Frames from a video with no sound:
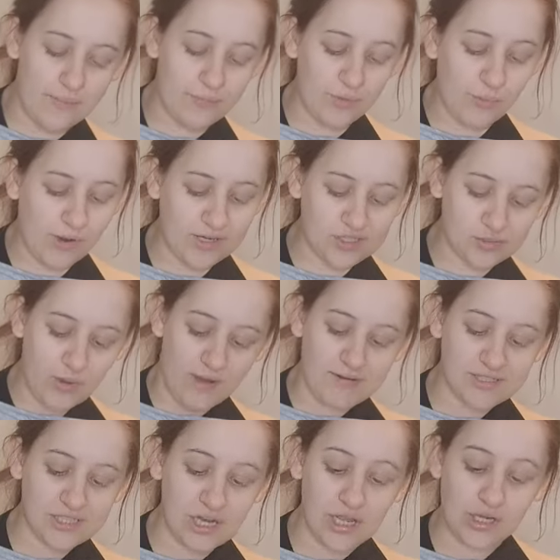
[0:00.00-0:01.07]
The ones where
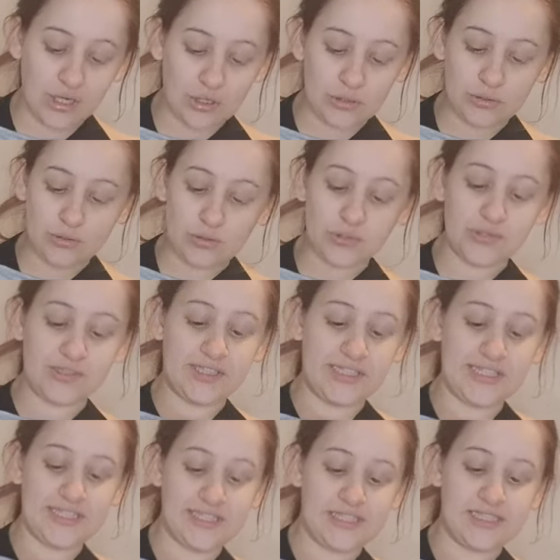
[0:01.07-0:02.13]
it's like, oh,
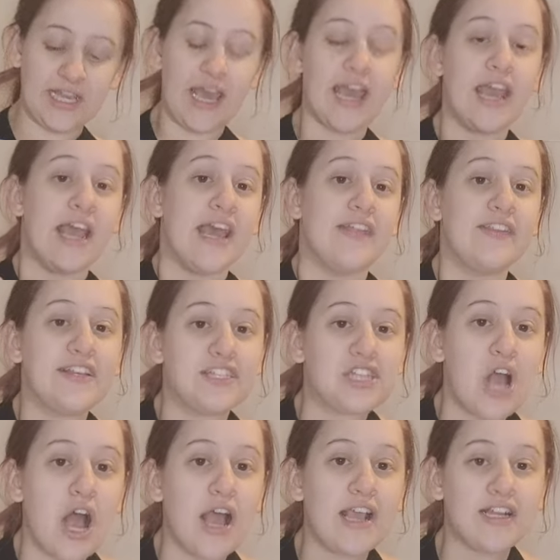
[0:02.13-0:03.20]
these... These
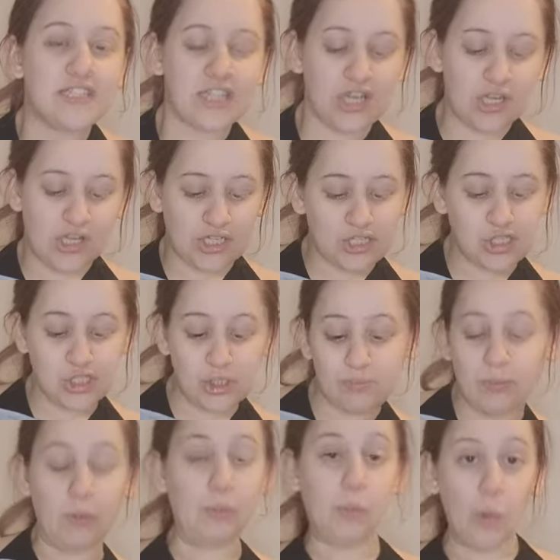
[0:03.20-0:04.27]
tights are like
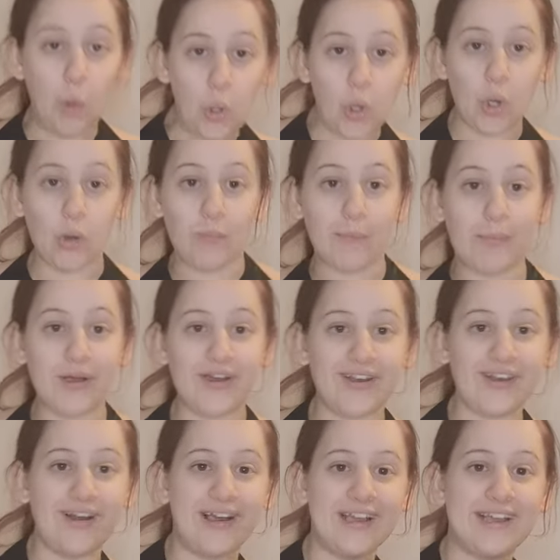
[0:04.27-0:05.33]
super warm,
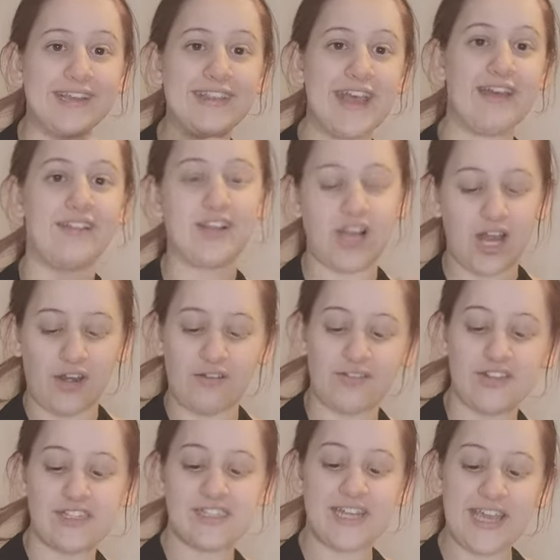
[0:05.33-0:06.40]
but like they're the colour of
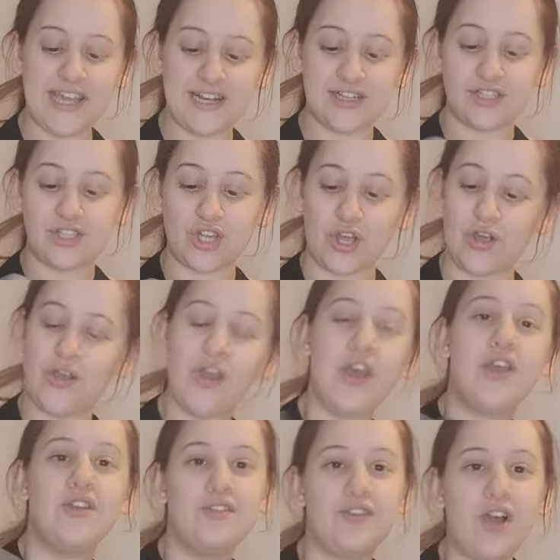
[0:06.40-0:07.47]
the skin, so
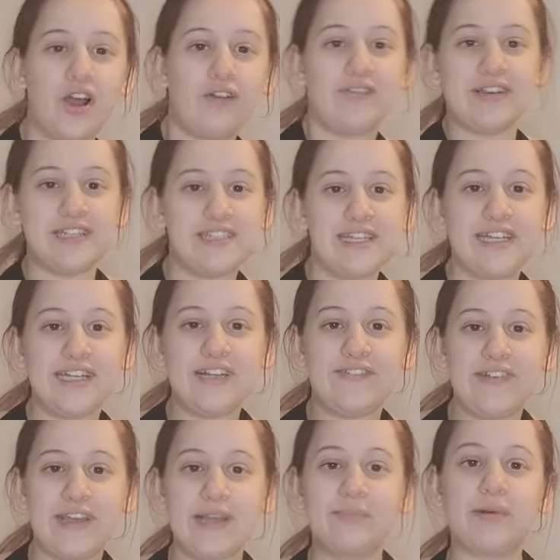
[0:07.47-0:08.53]
you can't really see
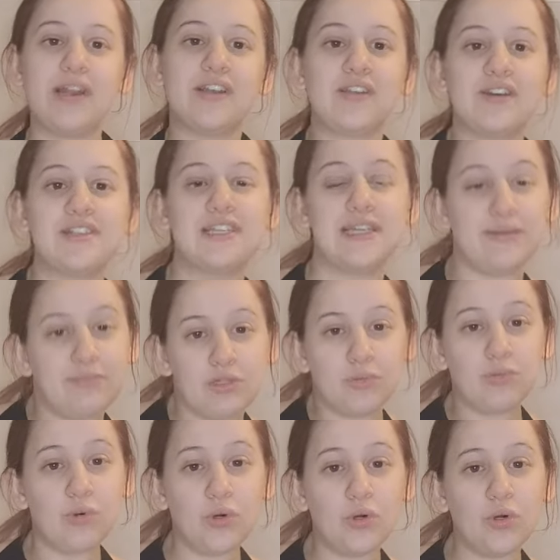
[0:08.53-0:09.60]
anything, but it does keep you
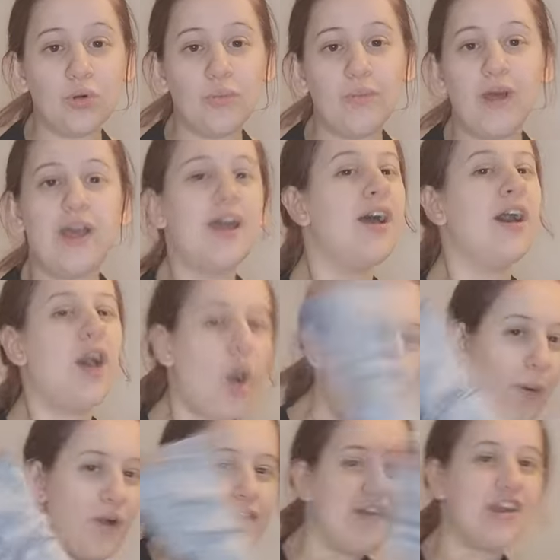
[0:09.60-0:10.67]
warm. I'll
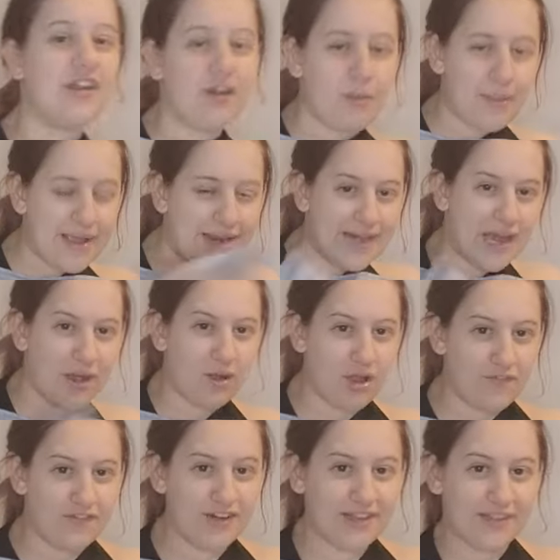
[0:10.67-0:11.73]
put a video up here now,
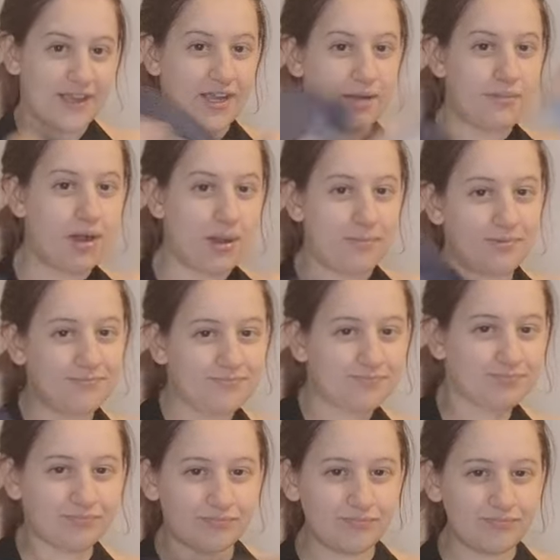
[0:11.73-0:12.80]
hopefully they come up.
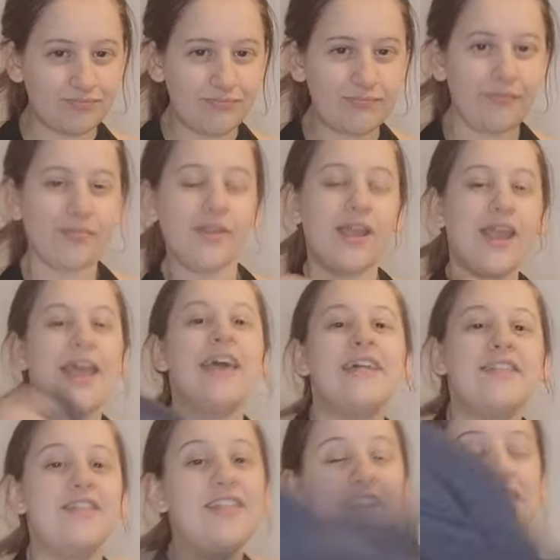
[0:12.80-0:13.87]

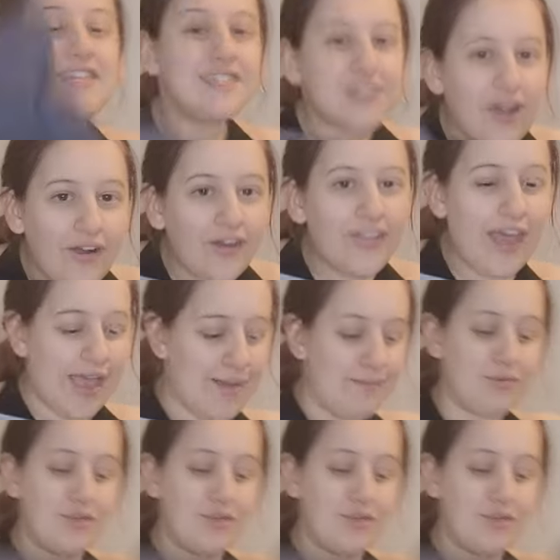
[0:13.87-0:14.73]
These are them.